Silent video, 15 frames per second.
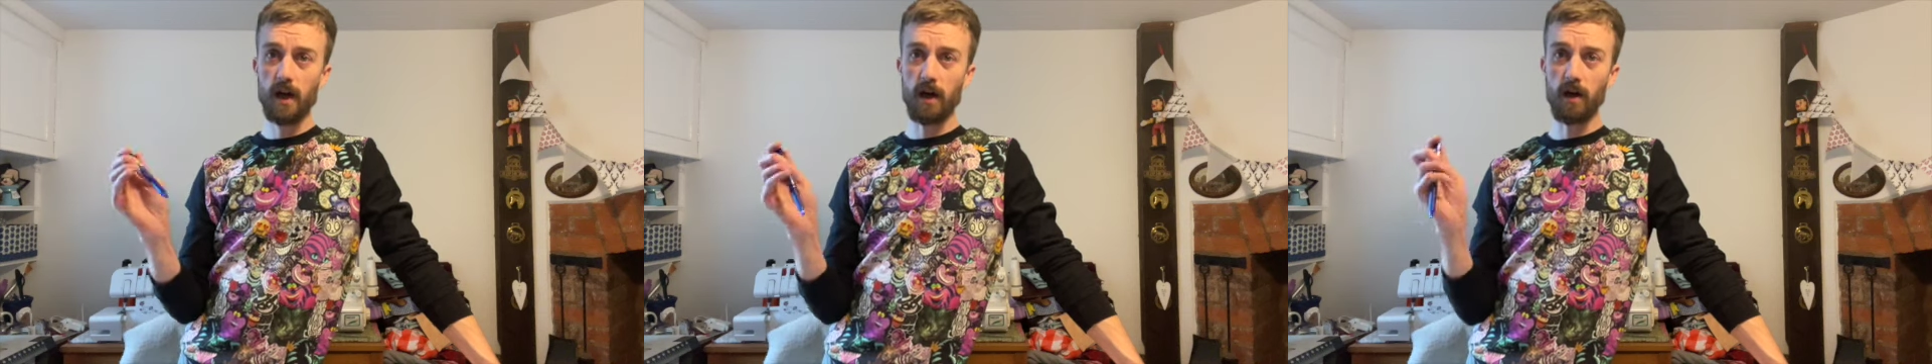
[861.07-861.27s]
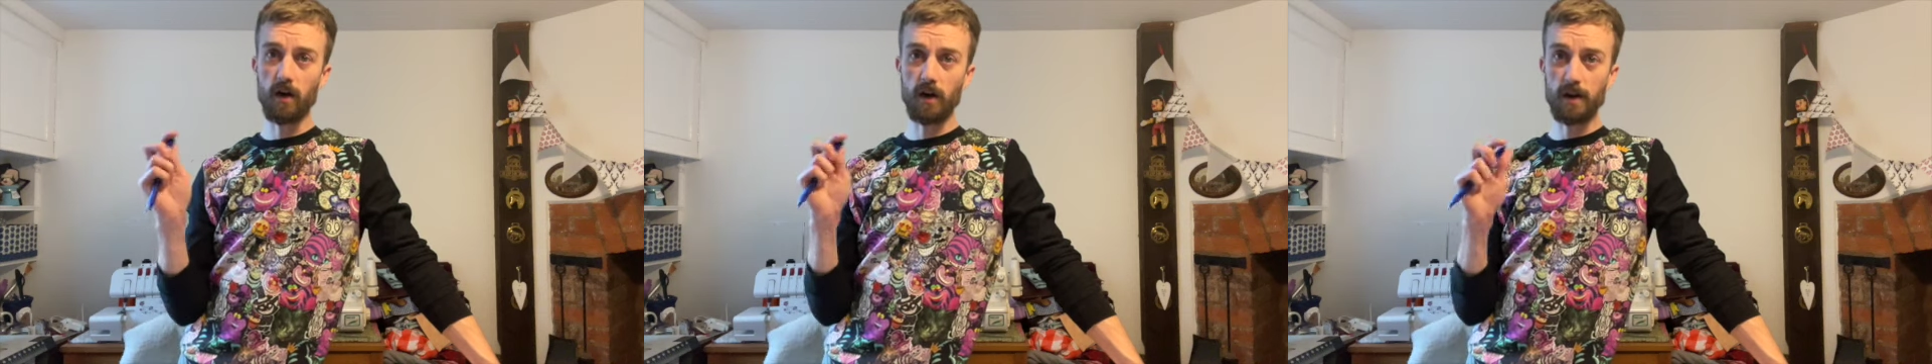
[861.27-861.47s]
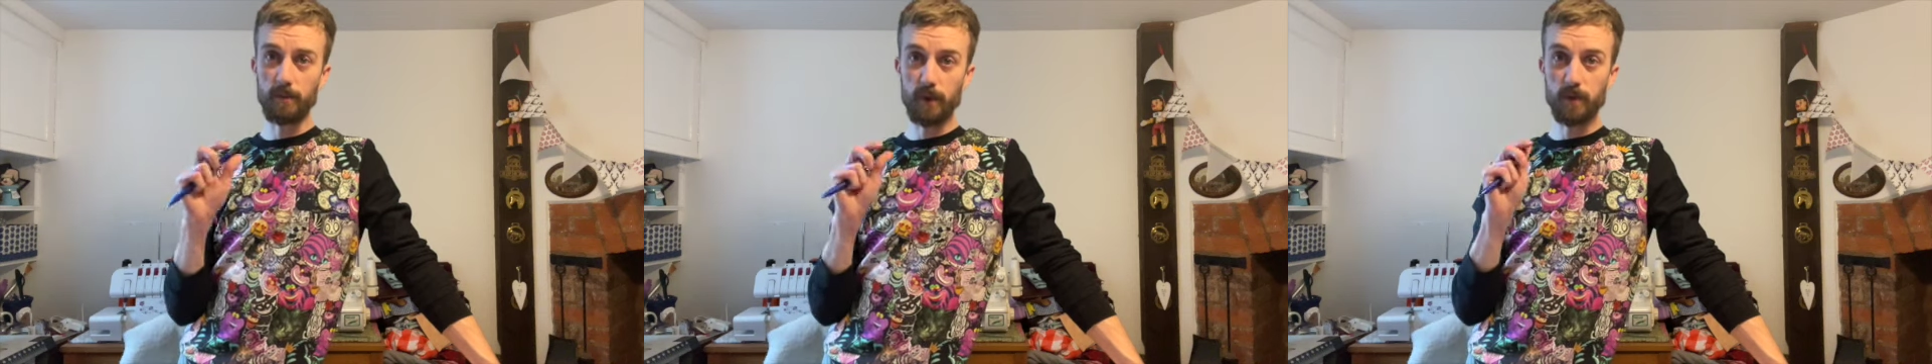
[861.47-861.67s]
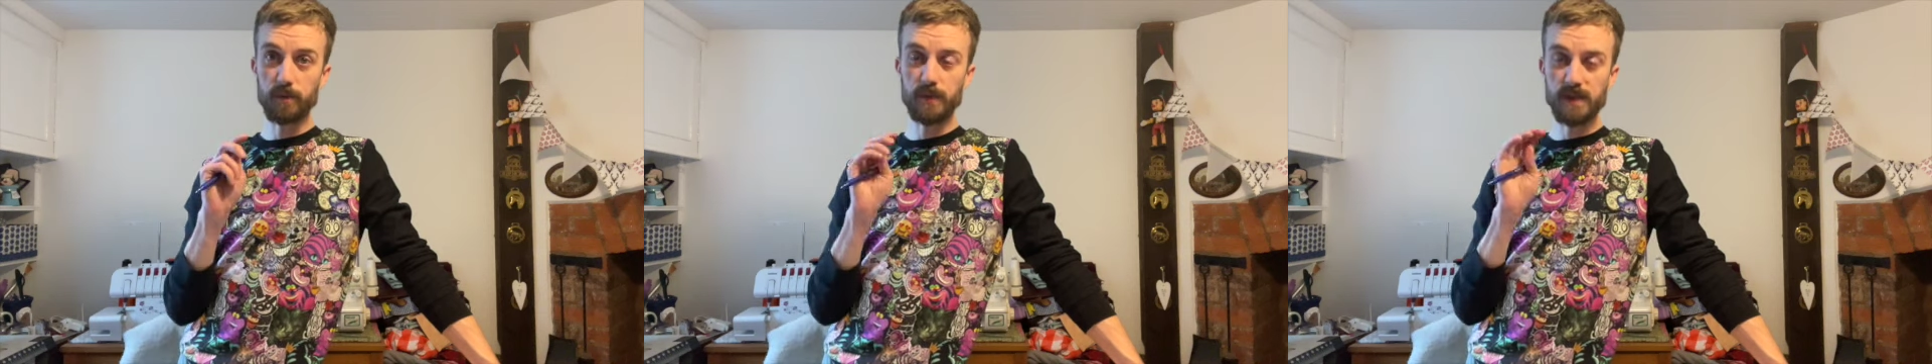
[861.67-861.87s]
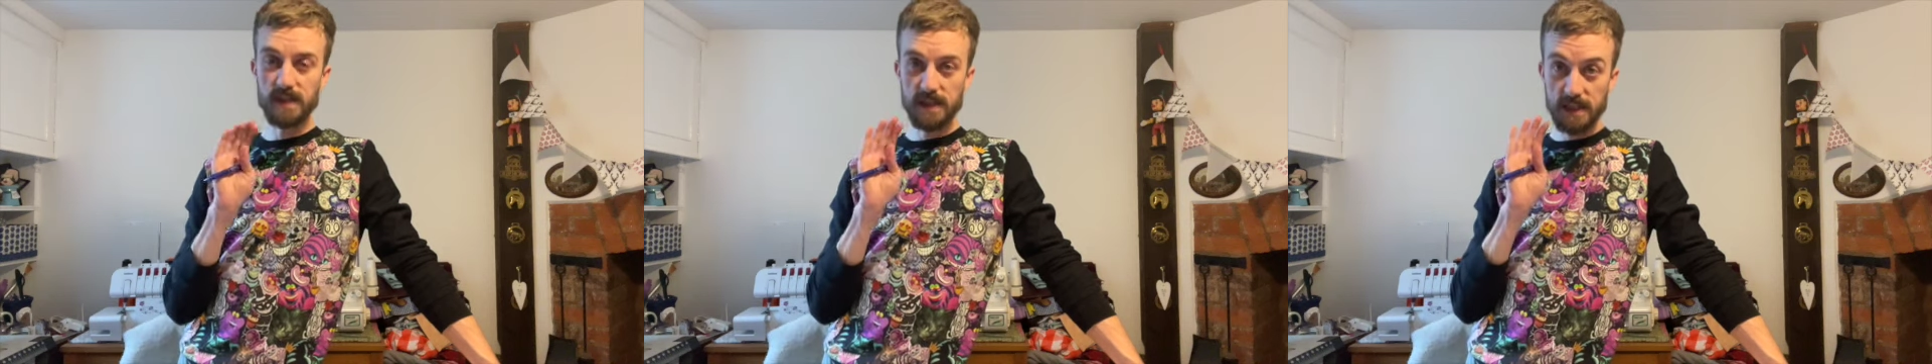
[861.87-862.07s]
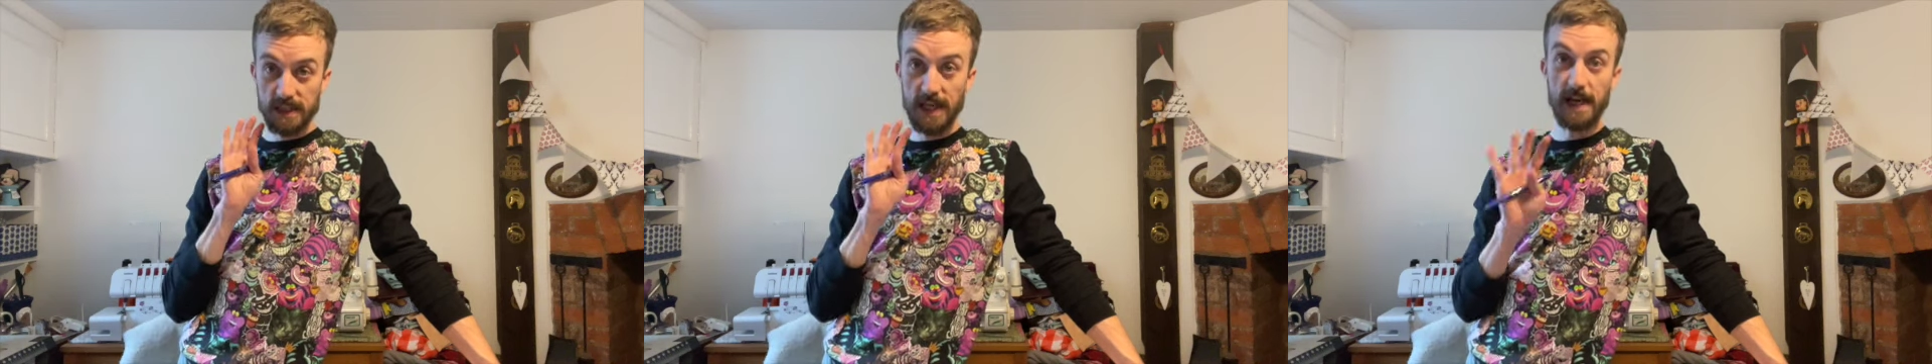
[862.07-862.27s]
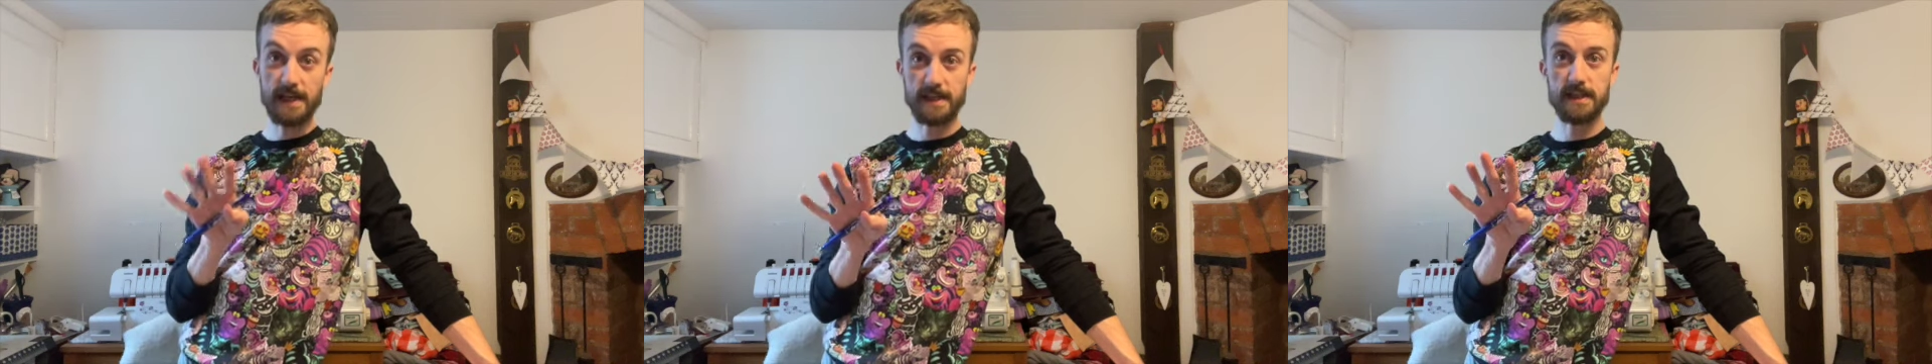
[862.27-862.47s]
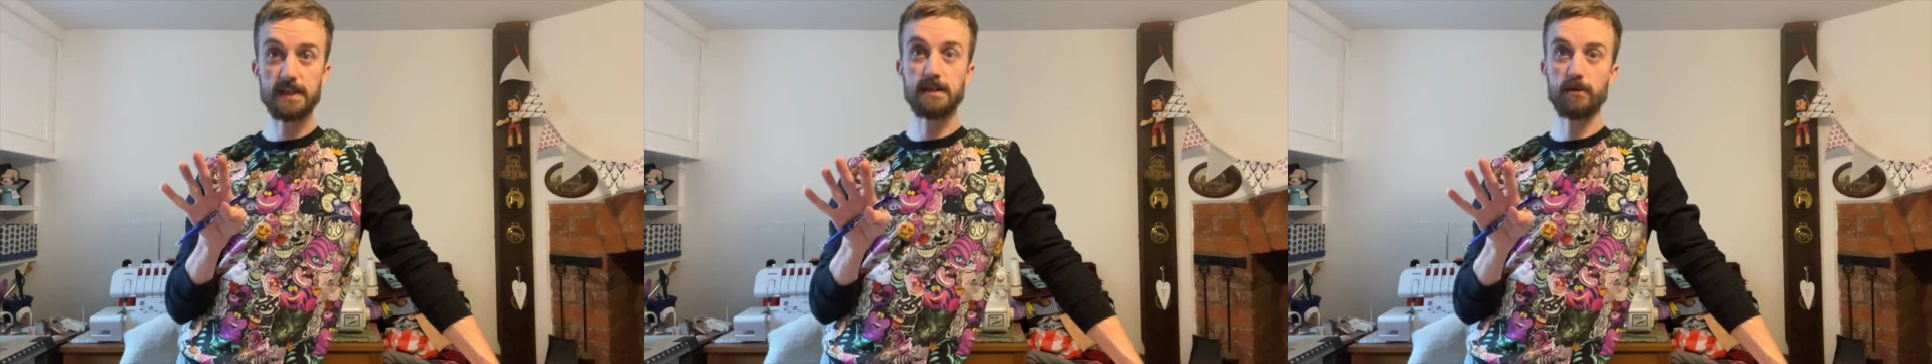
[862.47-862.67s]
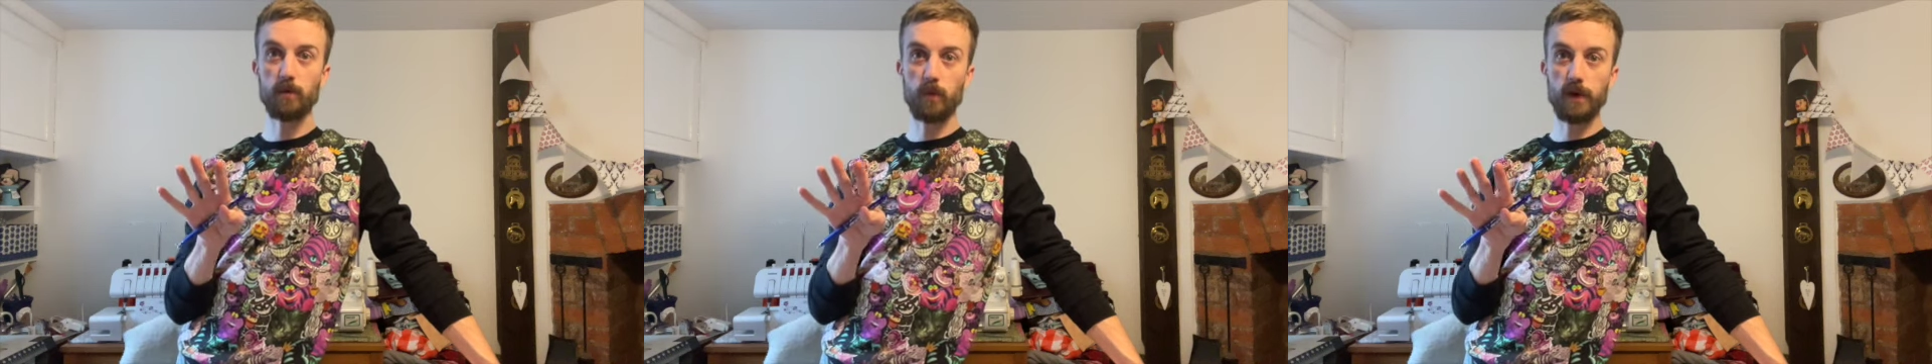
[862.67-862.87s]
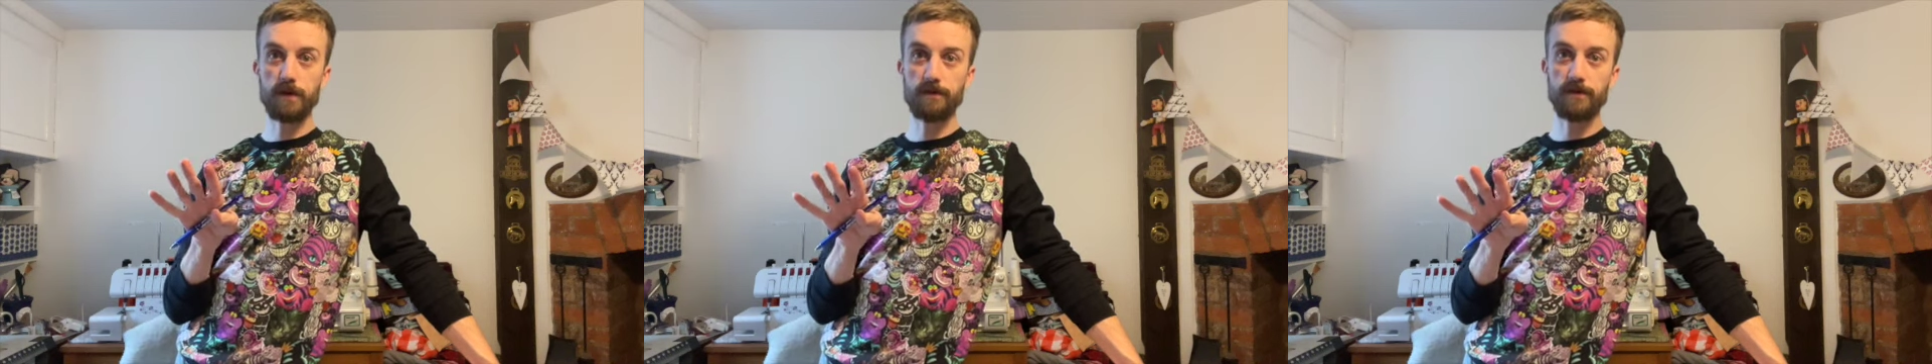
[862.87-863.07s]
I am obsessed
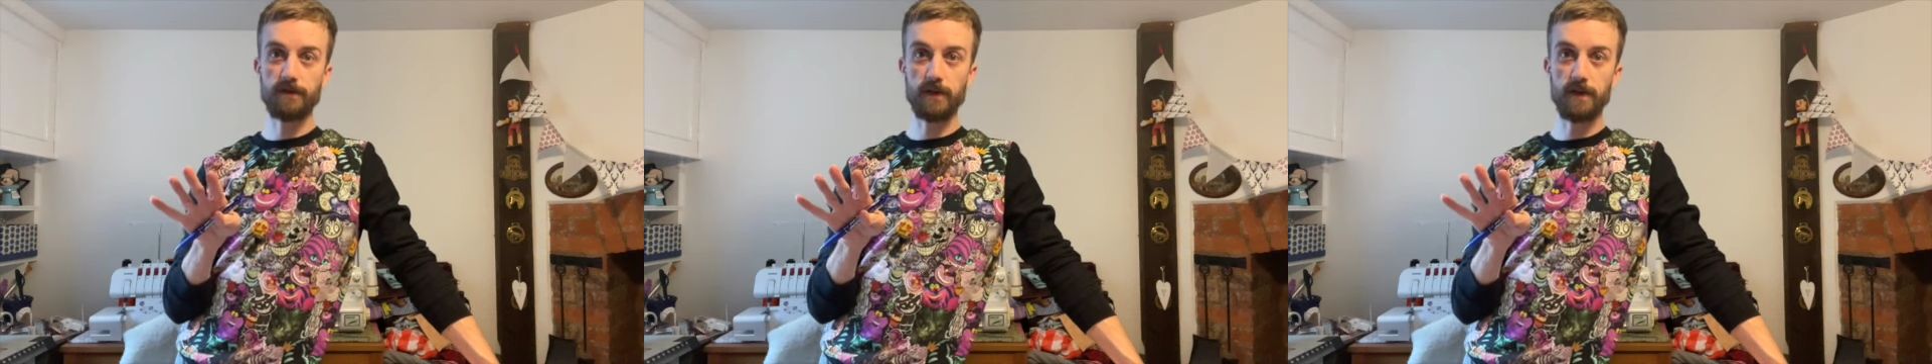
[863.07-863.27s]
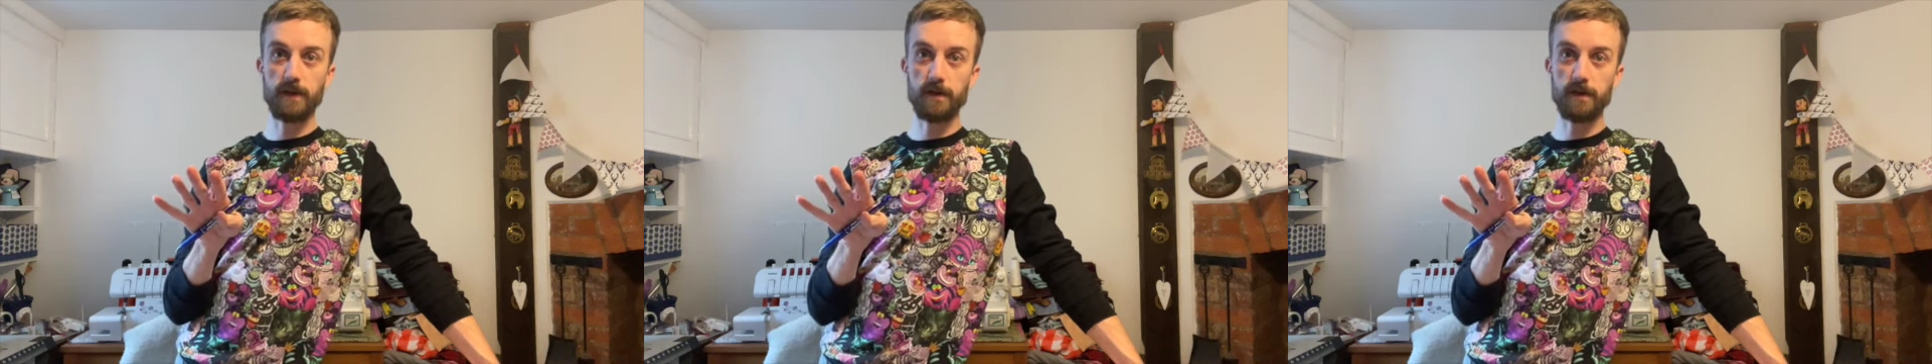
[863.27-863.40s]
with